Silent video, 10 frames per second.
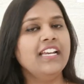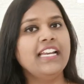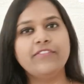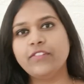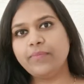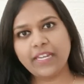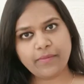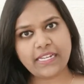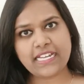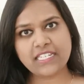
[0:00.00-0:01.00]
If the
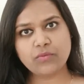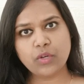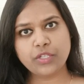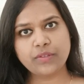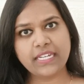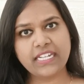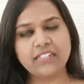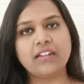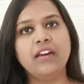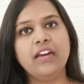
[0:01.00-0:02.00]
baby doesn't want to
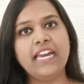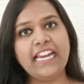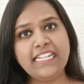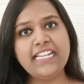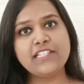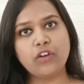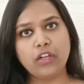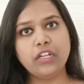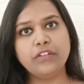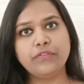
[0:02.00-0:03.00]
eat any
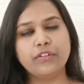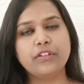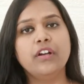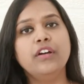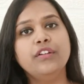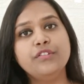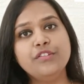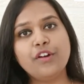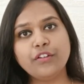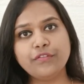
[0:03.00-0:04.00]
solid food, do
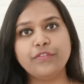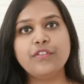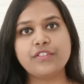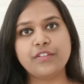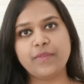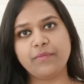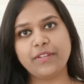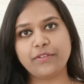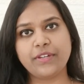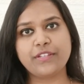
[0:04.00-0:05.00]
not force the baby
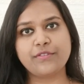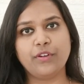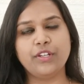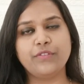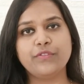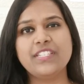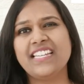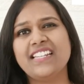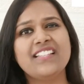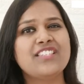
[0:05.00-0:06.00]
to eat solid foods,
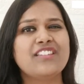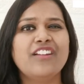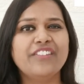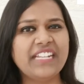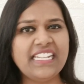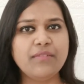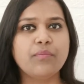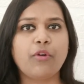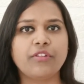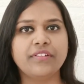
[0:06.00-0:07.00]
and it's not really
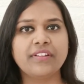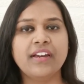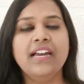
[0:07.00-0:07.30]
important.